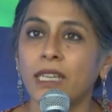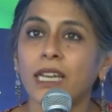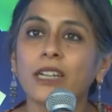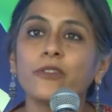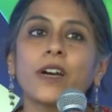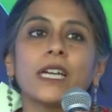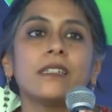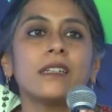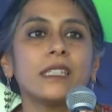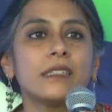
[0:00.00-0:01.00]
And
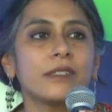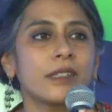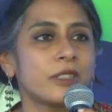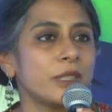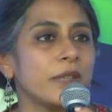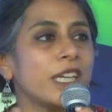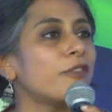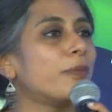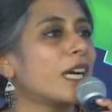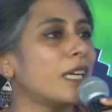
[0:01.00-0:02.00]
finally, uh, she may
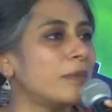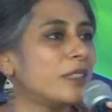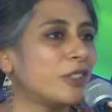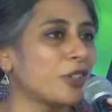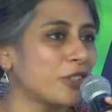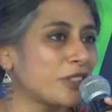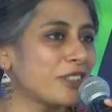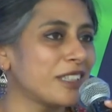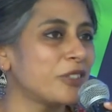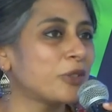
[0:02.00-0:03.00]
have bribed the doctor,
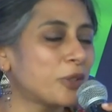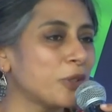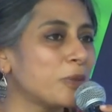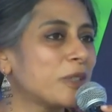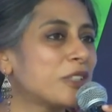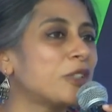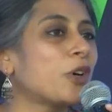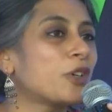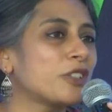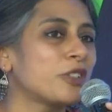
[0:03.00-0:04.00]
I don't know, but the
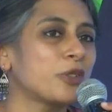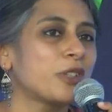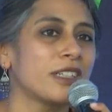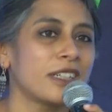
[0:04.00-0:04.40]
doctor told the